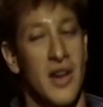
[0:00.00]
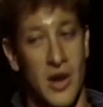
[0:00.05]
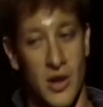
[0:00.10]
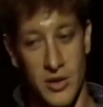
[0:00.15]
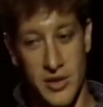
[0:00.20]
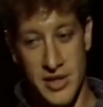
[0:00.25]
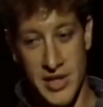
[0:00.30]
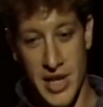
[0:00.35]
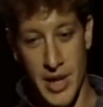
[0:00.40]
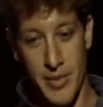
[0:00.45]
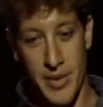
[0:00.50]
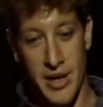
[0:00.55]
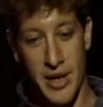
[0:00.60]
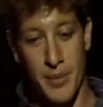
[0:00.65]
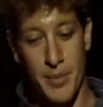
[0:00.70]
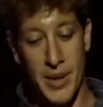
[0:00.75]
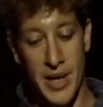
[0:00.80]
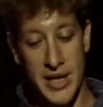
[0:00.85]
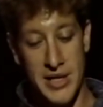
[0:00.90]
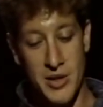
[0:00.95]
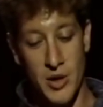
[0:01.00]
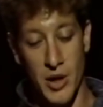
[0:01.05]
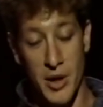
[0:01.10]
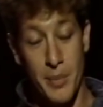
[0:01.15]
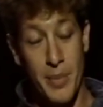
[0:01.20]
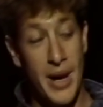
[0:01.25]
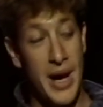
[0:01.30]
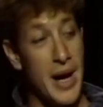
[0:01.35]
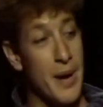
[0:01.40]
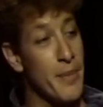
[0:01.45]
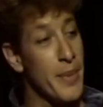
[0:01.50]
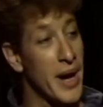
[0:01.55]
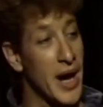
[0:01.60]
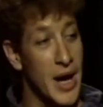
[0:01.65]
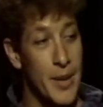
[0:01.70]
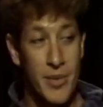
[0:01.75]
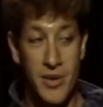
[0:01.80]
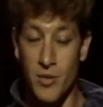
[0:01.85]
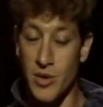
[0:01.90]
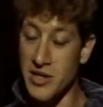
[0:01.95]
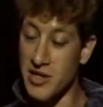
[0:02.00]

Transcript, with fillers: The Where? whole summer. A place called the Pie Piper,